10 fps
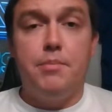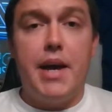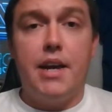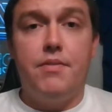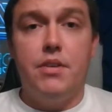
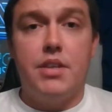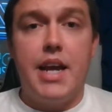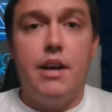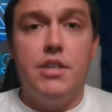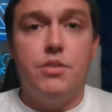backfield
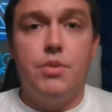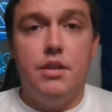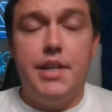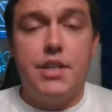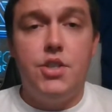carries
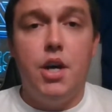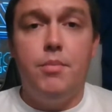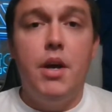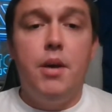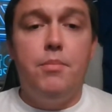with Nick Chubb.